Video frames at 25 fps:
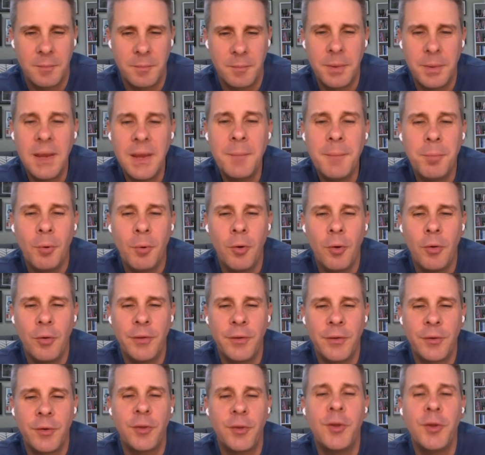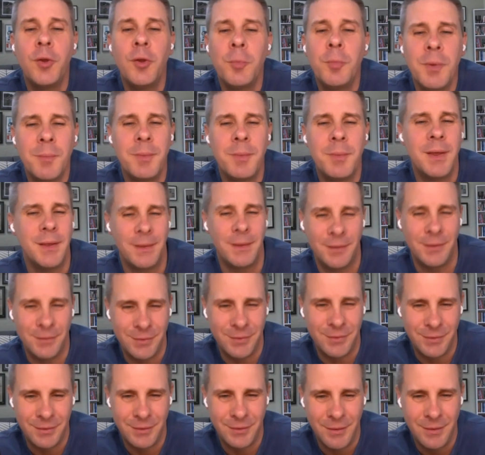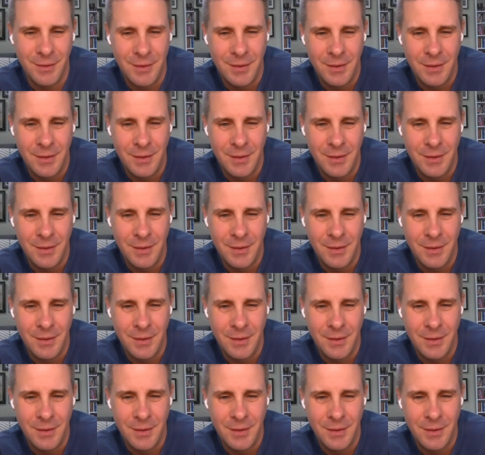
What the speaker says: People, these are human beings.